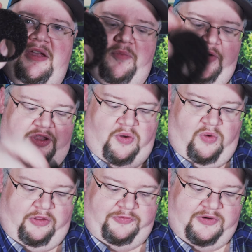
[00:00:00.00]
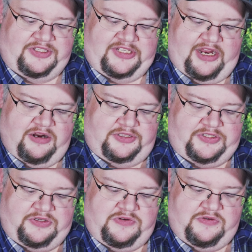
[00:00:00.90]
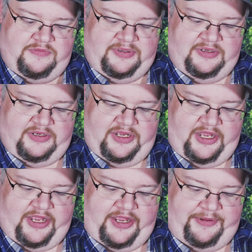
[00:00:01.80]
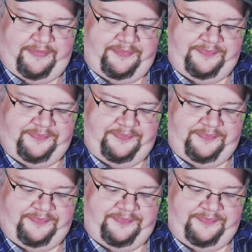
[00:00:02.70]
with a hole for its air tube. Kind